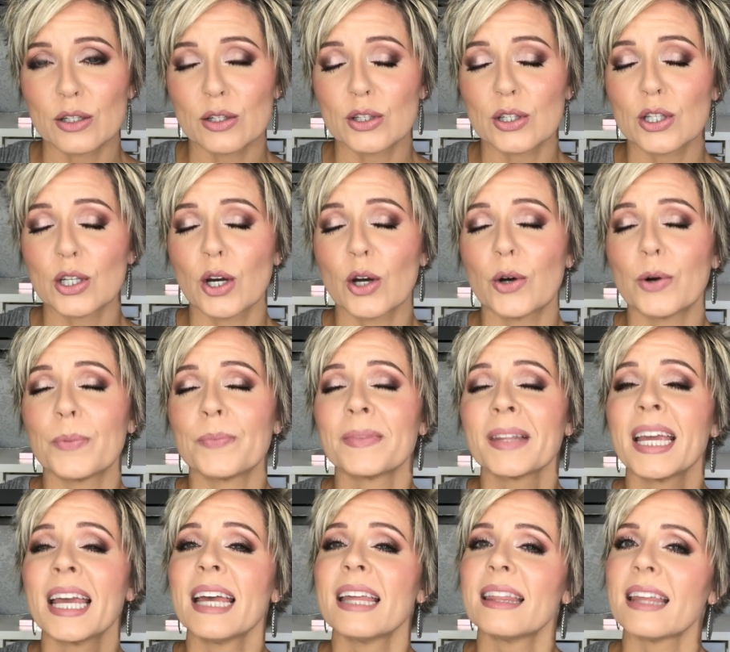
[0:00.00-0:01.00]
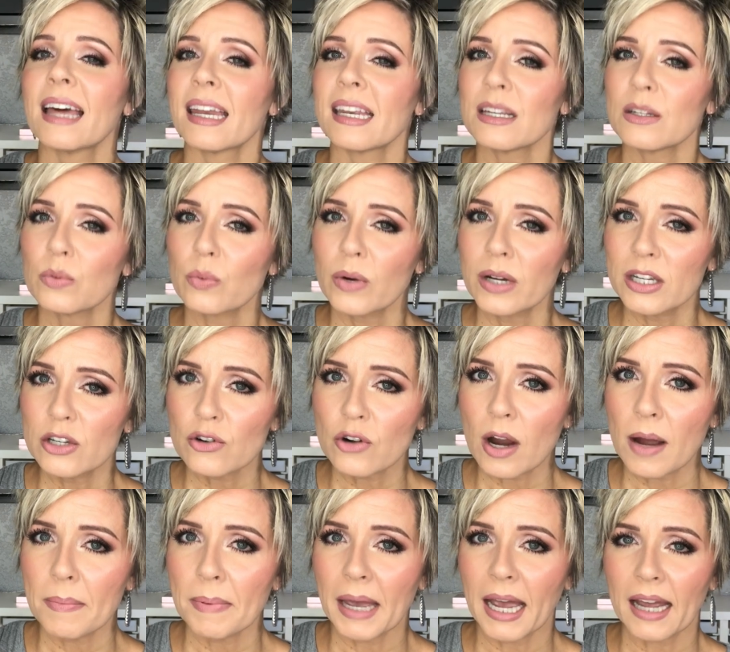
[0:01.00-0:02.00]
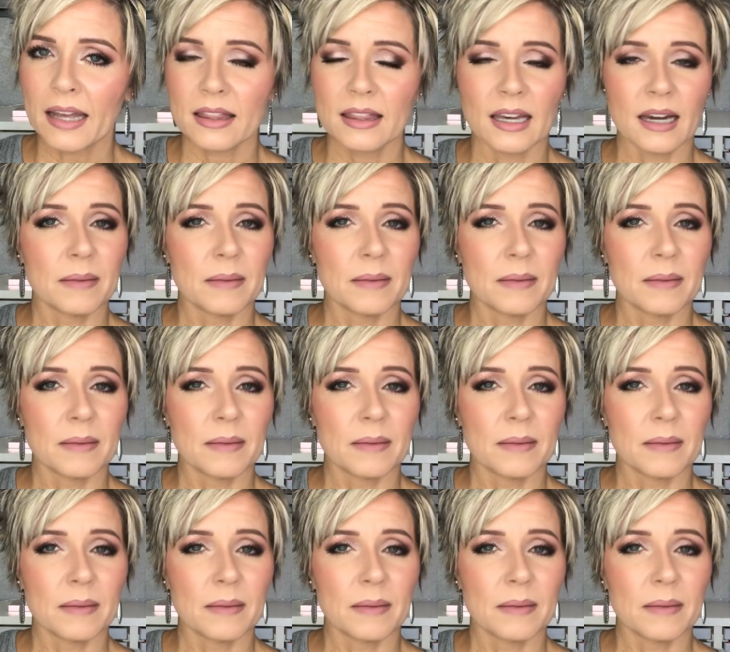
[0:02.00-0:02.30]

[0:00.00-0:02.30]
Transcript: So that is one drawback